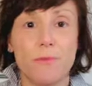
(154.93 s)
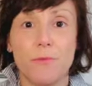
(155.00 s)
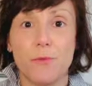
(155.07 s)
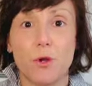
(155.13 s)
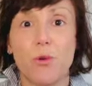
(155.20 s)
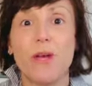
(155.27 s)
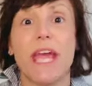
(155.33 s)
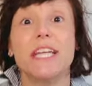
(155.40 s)

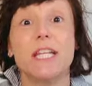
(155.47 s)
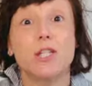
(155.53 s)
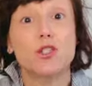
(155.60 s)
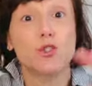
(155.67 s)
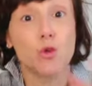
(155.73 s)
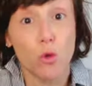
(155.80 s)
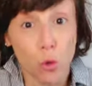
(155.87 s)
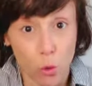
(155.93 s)
created
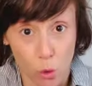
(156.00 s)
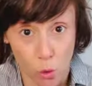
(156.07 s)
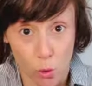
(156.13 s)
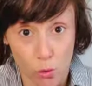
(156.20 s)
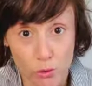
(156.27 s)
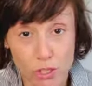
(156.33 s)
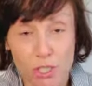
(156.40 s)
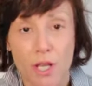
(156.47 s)

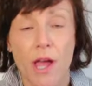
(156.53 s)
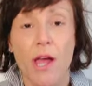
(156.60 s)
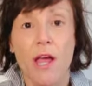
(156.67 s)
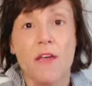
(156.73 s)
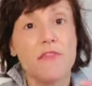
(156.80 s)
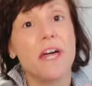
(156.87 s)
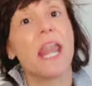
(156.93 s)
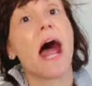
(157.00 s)
tools
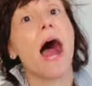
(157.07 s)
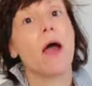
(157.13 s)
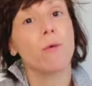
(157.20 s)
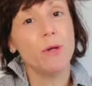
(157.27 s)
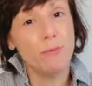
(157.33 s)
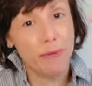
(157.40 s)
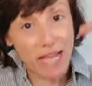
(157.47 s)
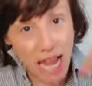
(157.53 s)
that I
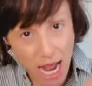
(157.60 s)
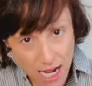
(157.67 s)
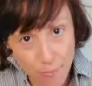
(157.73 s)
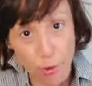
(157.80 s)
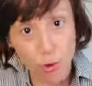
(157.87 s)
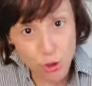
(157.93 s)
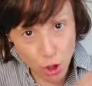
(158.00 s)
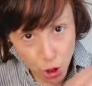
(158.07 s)
would be
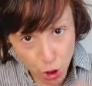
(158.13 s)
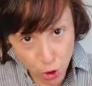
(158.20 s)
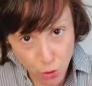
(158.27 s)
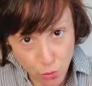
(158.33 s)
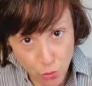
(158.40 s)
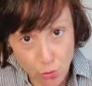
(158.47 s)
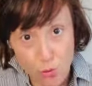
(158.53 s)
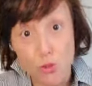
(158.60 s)
able to
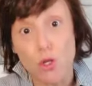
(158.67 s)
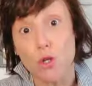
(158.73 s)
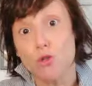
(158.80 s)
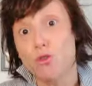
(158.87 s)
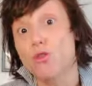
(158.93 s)
use